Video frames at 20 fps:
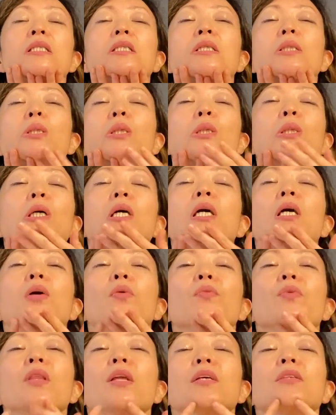So
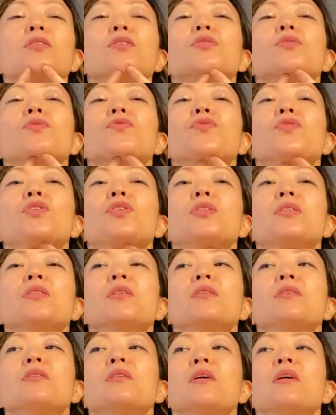let's do first
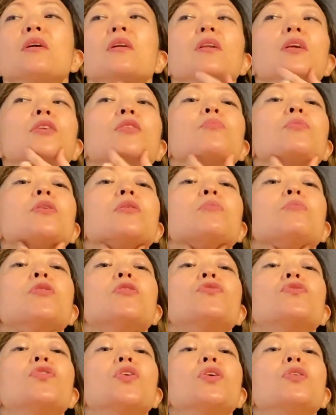is a little bit more
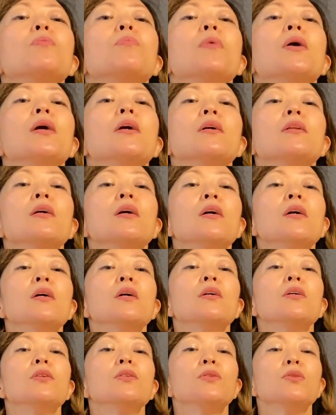front part.
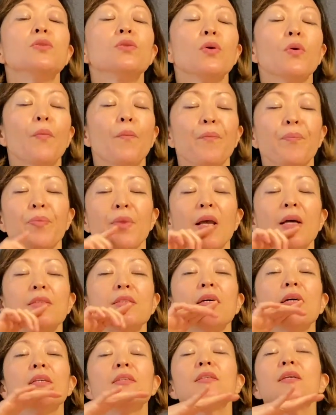So
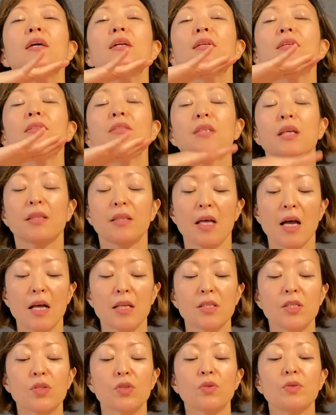as I said, it's
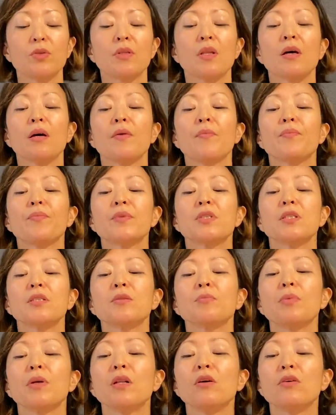attached to
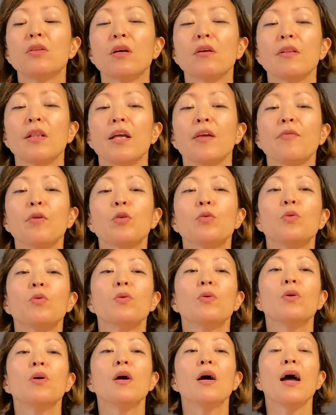just below the
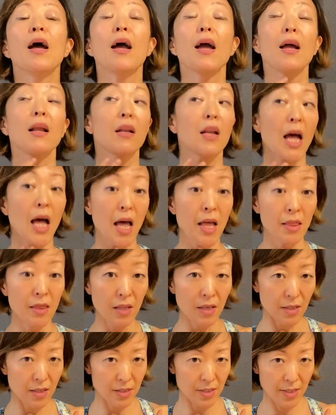clavicle and
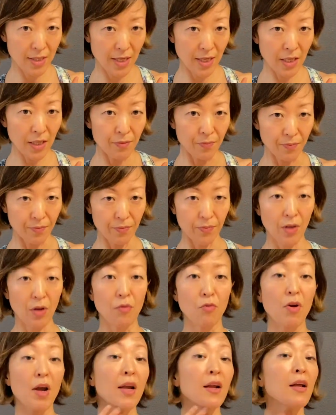under the skin,
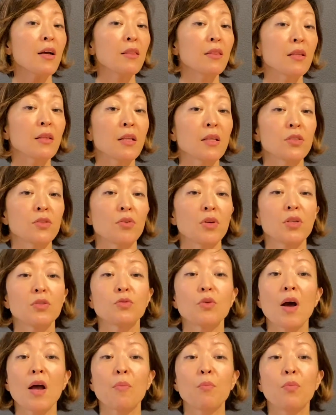right under the skin.
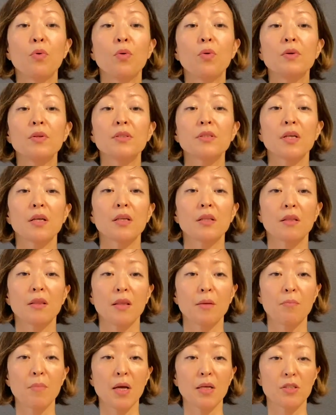So I pull
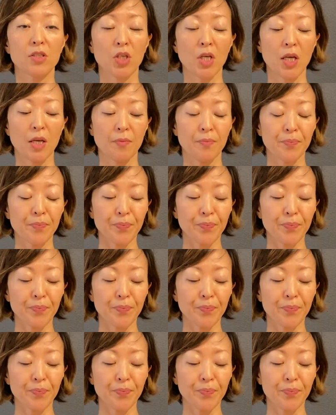gently my skin.